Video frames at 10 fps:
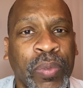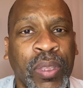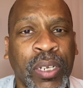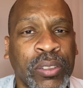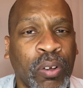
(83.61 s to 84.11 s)

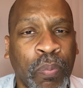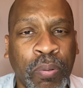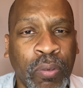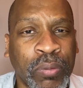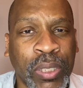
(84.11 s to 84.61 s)
there's no
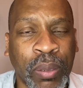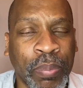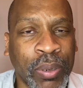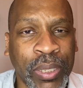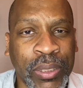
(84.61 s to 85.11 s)
proof that the
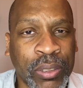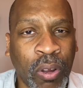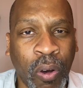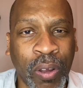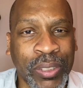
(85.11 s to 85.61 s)
police
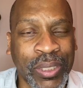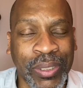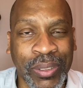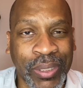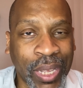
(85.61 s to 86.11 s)
caused
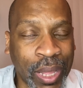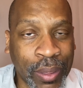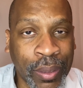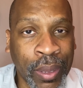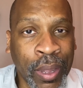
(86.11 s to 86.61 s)
his death